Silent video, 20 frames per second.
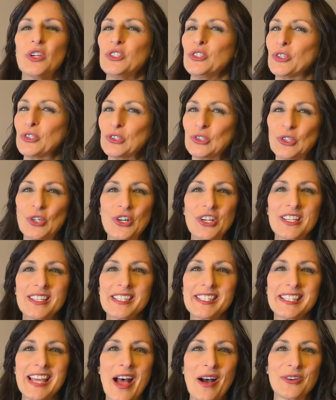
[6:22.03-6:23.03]
you'll look and
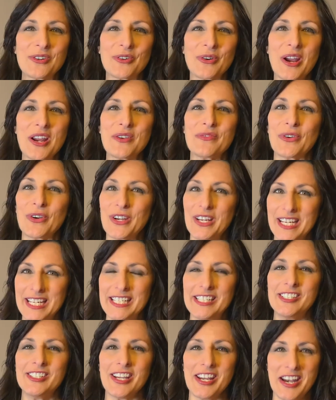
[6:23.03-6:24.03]
sound great for
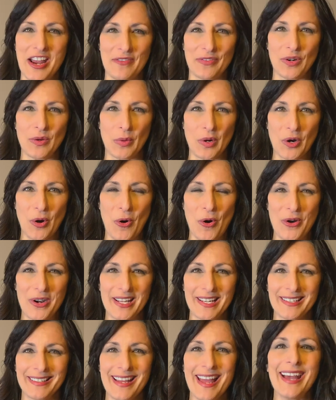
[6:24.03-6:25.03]
each and every
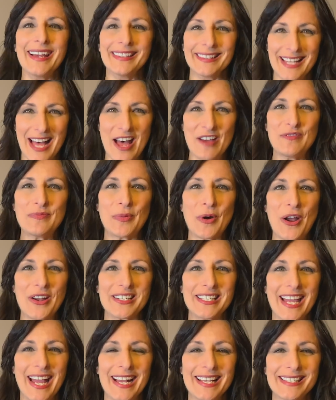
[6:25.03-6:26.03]
recording and live
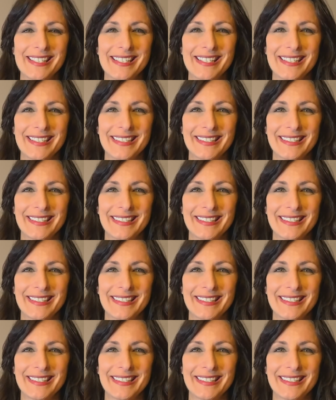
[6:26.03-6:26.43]
broadcast.